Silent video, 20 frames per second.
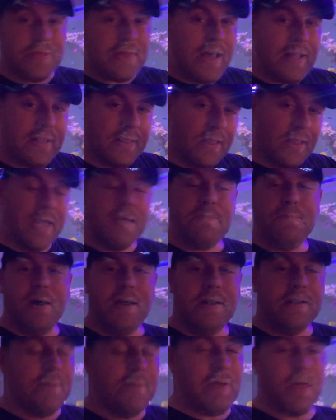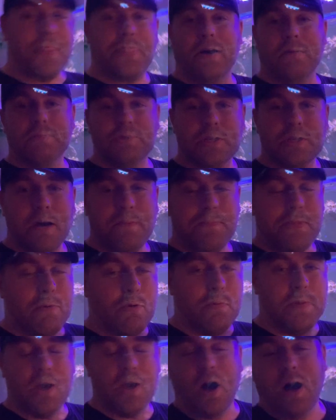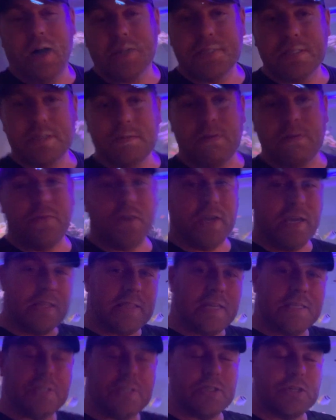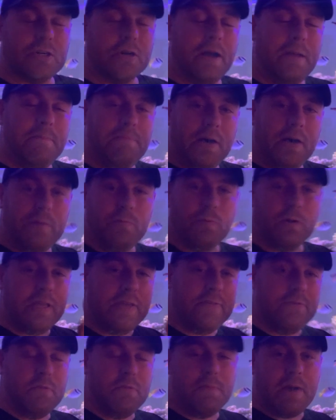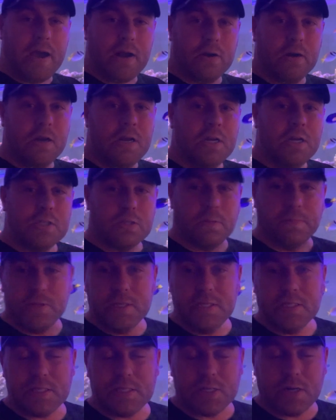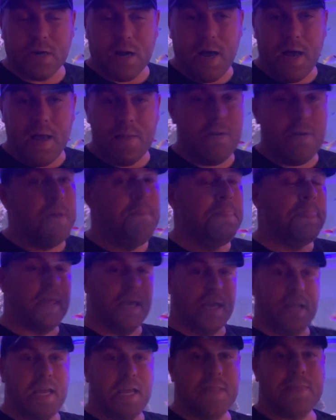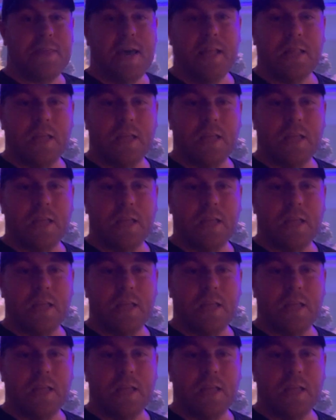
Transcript: that like button, give me a thumbs up. That would be awesome. If you could hit that subscribe button, it would even be better. So please subscribe and hit that